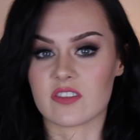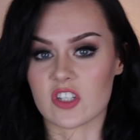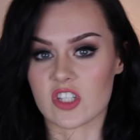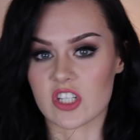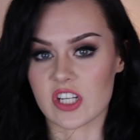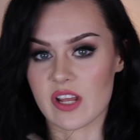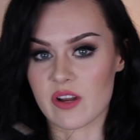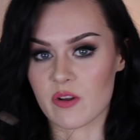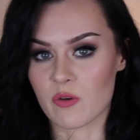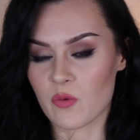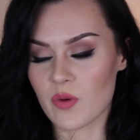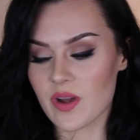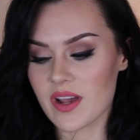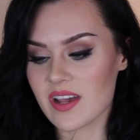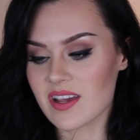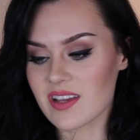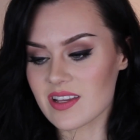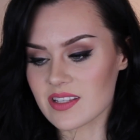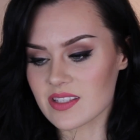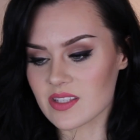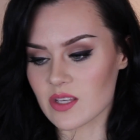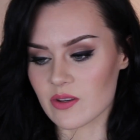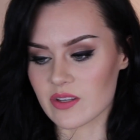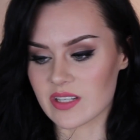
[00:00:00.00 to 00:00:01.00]
the shade
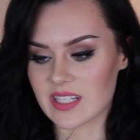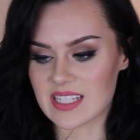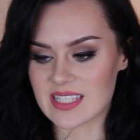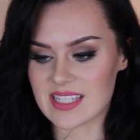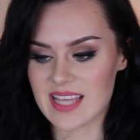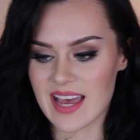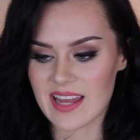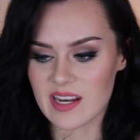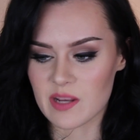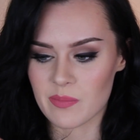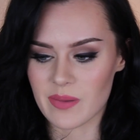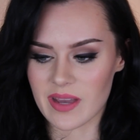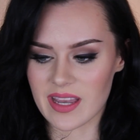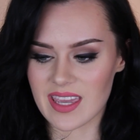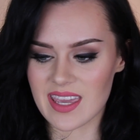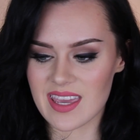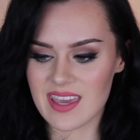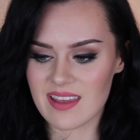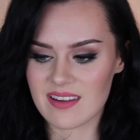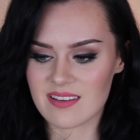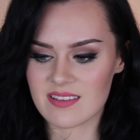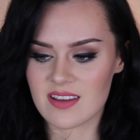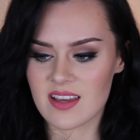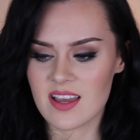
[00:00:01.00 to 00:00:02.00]
away, so you need to add it back
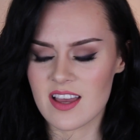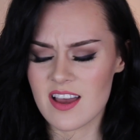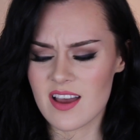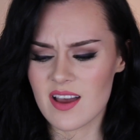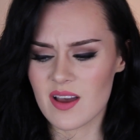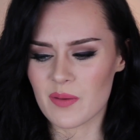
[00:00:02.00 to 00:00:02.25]
in,